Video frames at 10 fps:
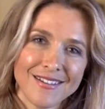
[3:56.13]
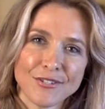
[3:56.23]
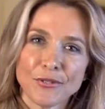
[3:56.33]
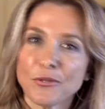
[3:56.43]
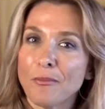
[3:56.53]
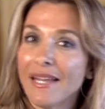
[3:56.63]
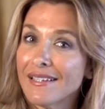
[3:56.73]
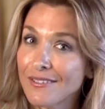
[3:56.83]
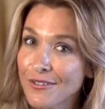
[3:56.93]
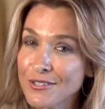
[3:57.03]
So to make
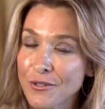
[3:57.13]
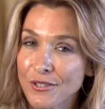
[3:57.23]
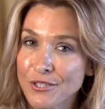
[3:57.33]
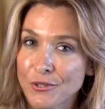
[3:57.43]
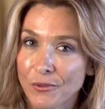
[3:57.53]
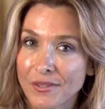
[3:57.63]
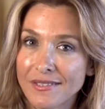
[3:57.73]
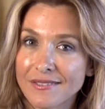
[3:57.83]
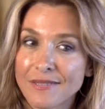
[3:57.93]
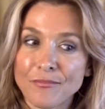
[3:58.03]
a long story
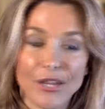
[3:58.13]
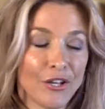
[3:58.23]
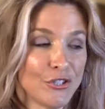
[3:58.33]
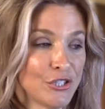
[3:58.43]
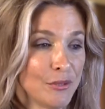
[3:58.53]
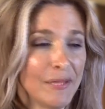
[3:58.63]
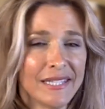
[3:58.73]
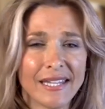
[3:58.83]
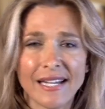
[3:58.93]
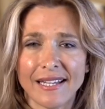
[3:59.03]
short, she
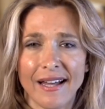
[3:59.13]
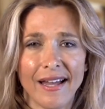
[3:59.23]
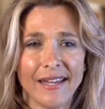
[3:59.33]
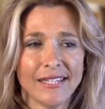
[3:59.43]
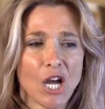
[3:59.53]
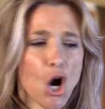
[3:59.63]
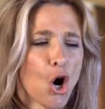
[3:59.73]
met a guy,